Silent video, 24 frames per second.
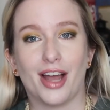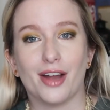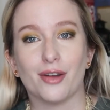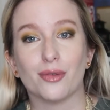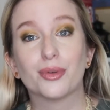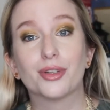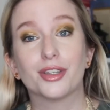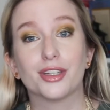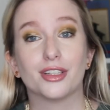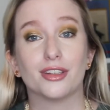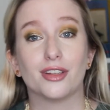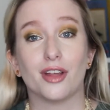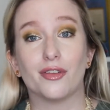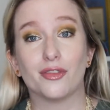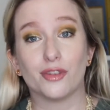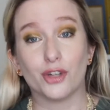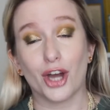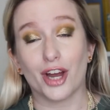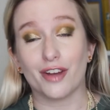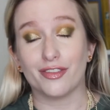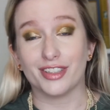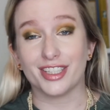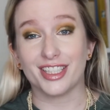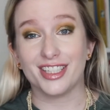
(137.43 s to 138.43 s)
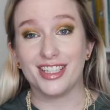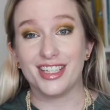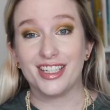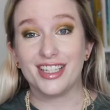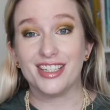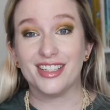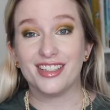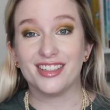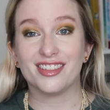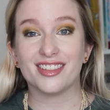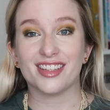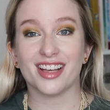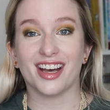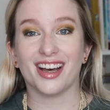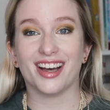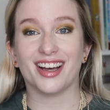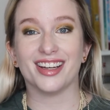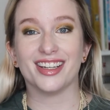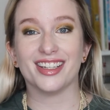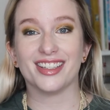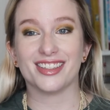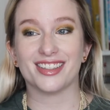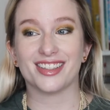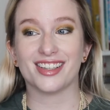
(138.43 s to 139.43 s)
I really love graphic tees.
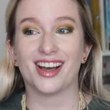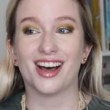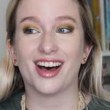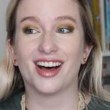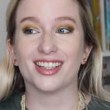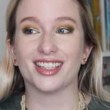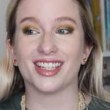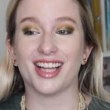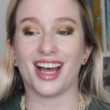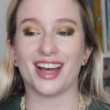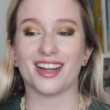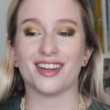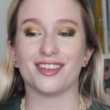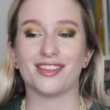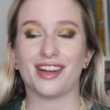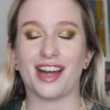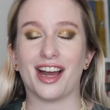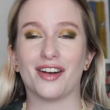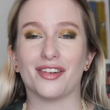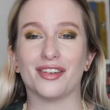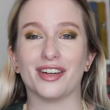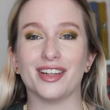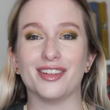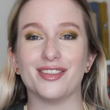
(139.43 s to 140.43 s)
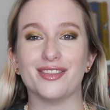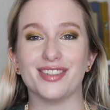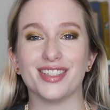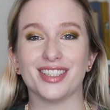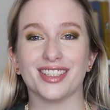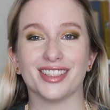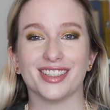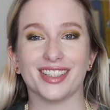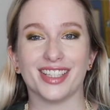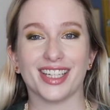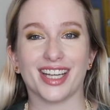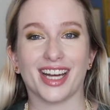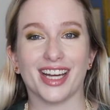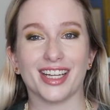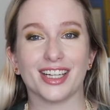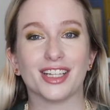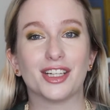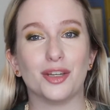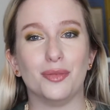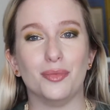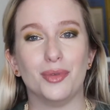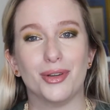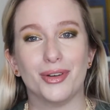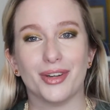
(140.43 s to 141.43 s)
It's a lot of how I feel like I
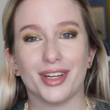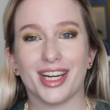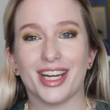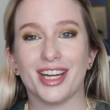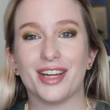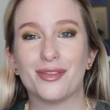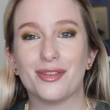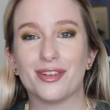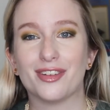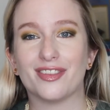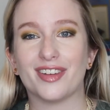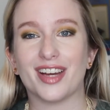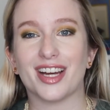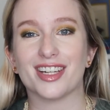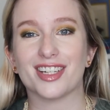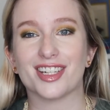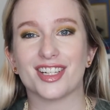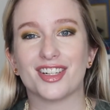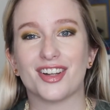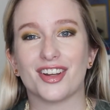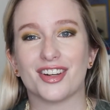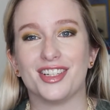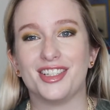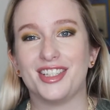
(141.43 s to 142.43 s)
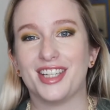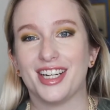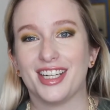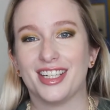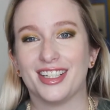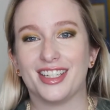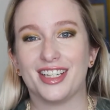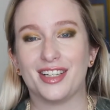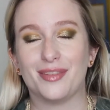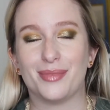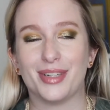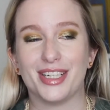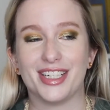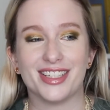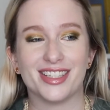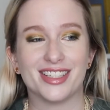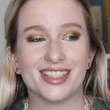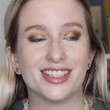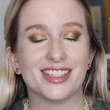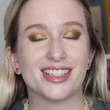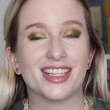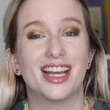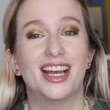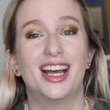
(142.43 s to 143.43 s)
communicate with fashion on a day-to-day
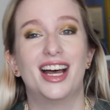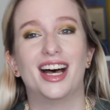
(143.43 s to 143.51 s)
basis.